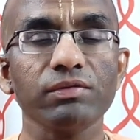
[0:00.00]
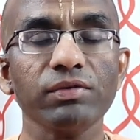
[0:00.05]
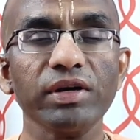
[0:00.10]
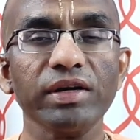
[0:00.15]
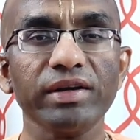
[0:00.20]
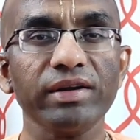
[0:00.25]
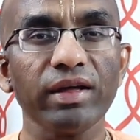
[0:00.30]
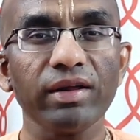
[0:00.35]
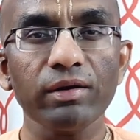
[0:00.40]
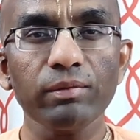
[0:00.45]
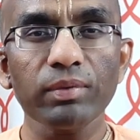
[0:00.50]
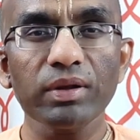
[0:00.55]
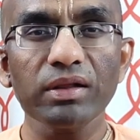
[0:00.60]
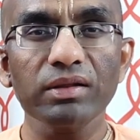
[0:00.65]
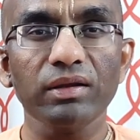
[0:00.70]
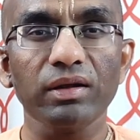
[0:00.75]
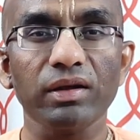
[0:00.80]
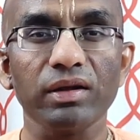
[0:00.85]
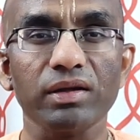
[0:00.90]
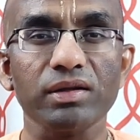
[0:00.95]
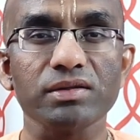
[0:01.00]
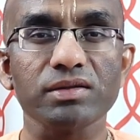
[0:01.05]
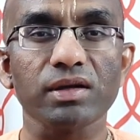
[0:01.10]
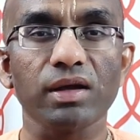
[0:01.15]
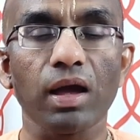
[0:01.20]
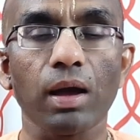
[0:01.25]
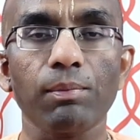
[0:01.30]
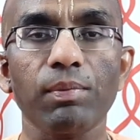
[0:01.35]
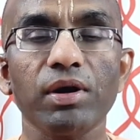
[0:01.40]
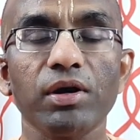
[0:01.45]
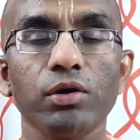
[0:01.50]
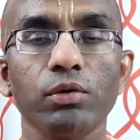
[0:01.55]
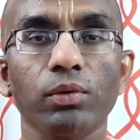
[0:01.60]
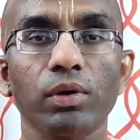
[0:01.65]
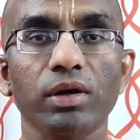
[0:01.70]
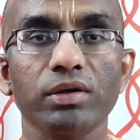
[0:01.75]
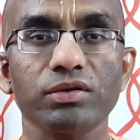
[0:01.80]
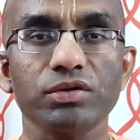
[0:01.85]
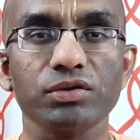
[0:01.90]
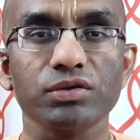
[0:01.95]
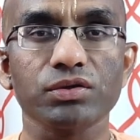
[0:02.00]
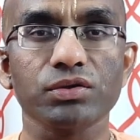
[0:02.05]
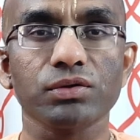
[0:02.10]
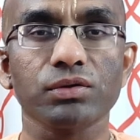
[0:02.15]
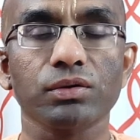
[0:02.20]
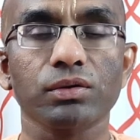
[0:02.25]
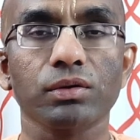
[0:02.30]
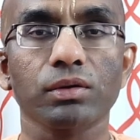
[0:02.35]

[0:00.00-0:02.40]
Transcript: even terrible things happen to us,